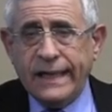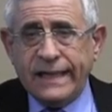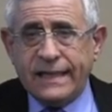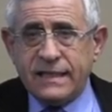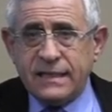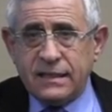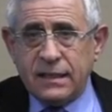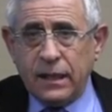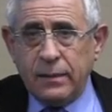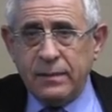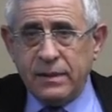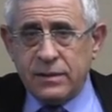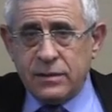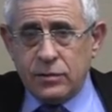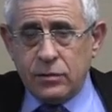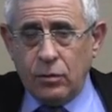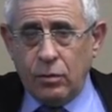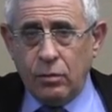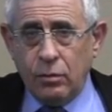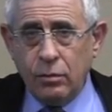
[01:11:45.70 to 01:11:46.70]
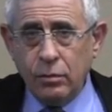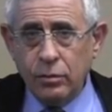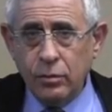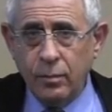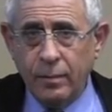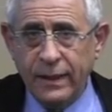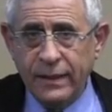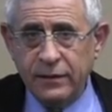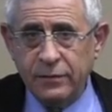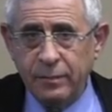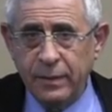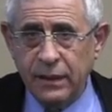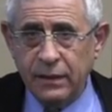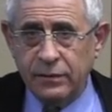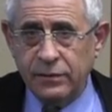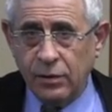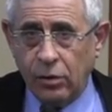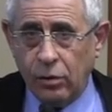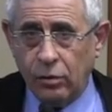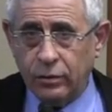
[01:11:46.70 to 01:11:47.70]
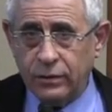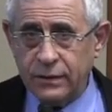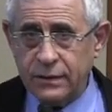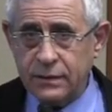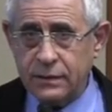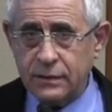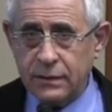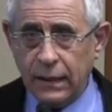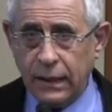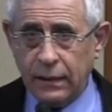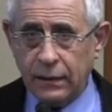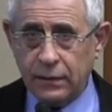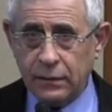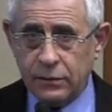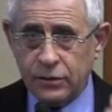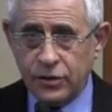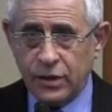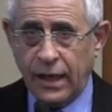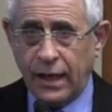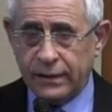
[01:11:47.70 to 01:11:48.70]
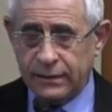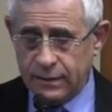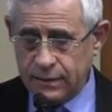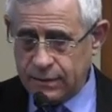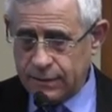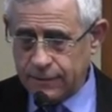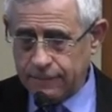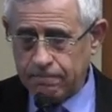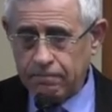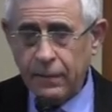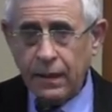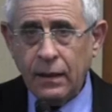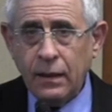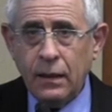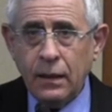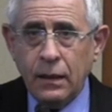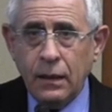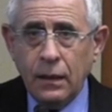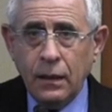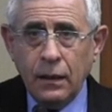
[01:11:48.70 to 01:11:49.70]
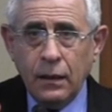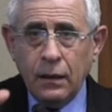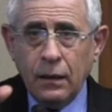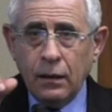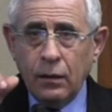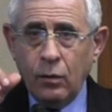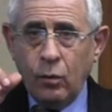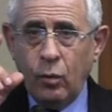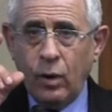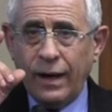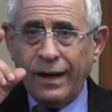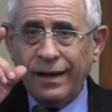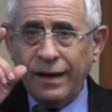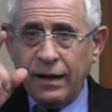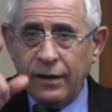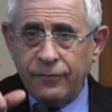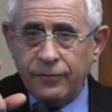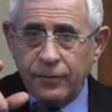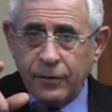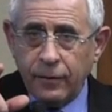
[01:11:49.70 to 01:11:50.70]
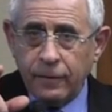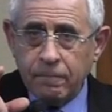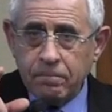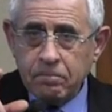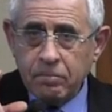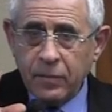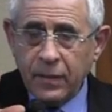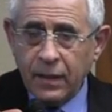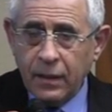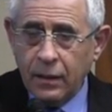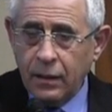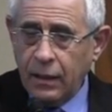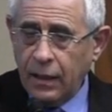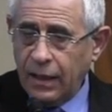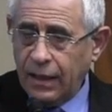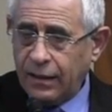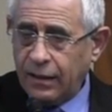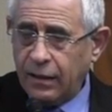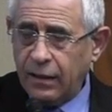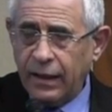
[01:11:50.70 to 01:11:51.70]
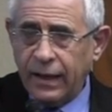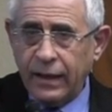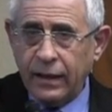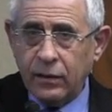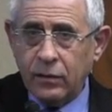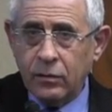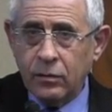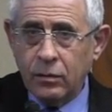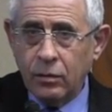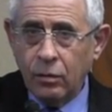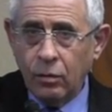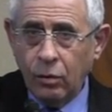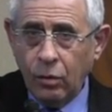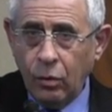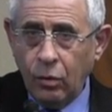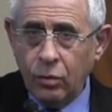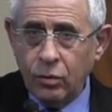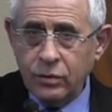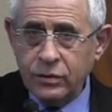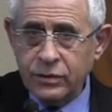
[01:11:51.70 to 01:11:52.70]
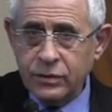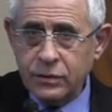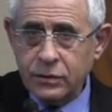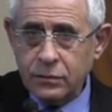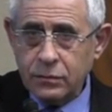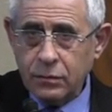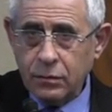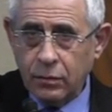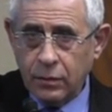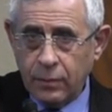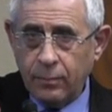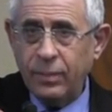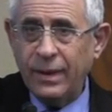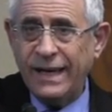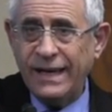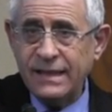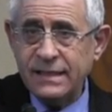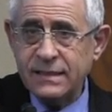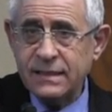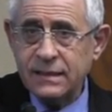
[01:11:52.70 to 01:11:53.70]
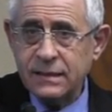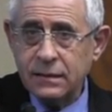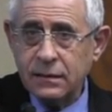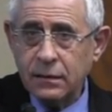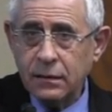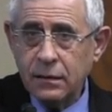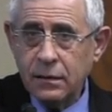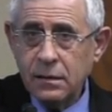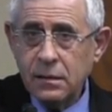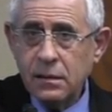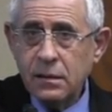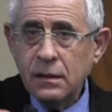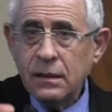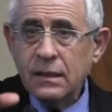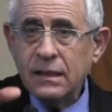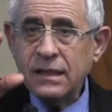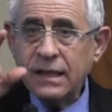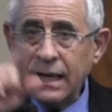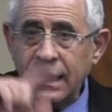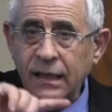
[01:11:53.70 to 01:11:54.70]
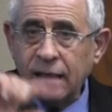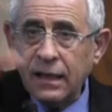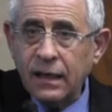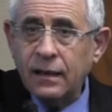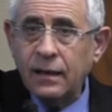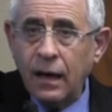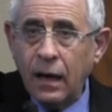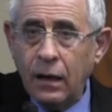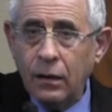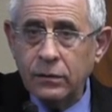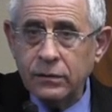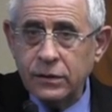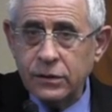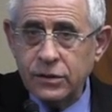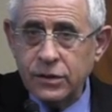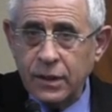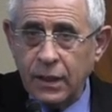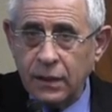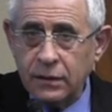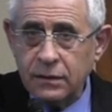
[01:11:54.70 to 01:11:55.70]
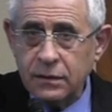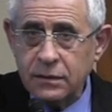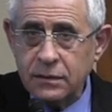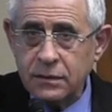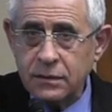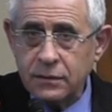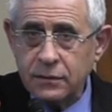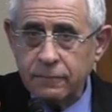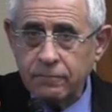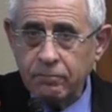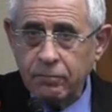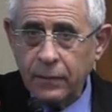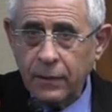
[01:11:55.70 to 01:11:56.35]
Extremists, you might mean terrorists like jihadists. Wherever a clan rules on a place, they kick out the jihadists.